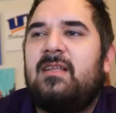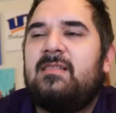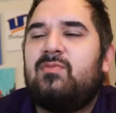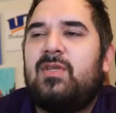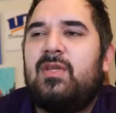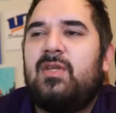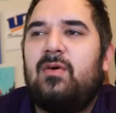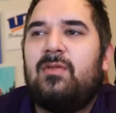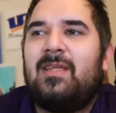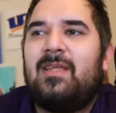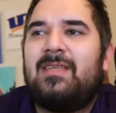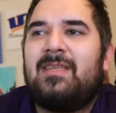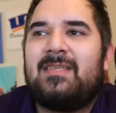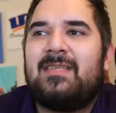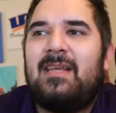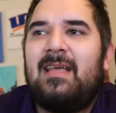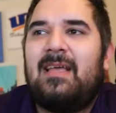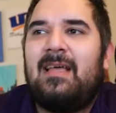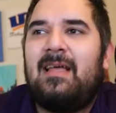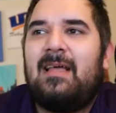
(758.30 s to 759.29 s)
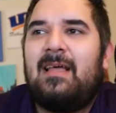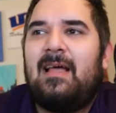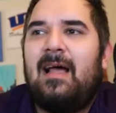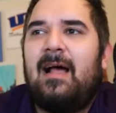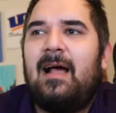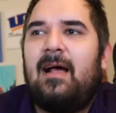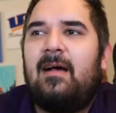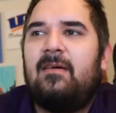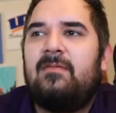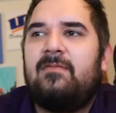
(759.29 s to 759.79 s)
we know that it's gonna
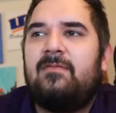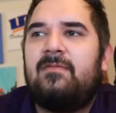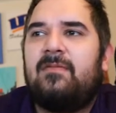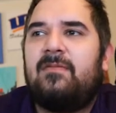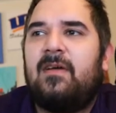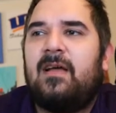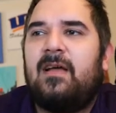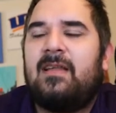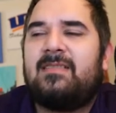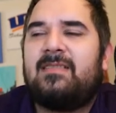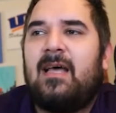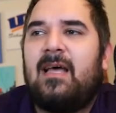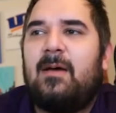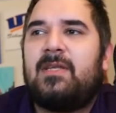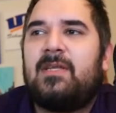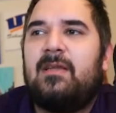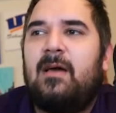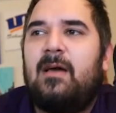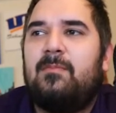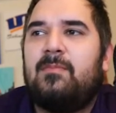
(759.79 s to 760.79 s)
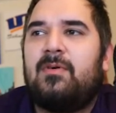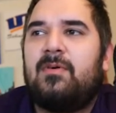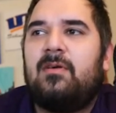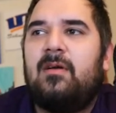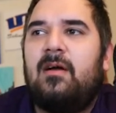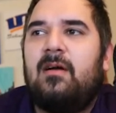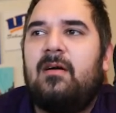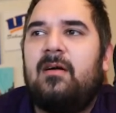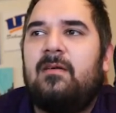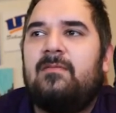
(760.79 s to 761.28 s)
have an atomic number
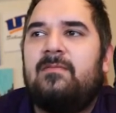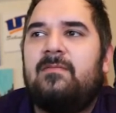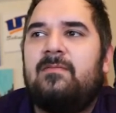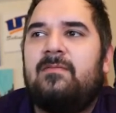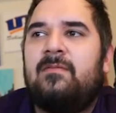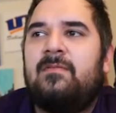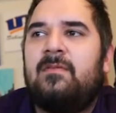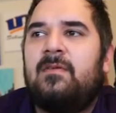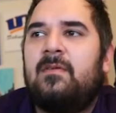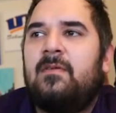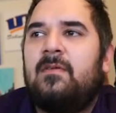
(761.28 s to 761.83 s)
of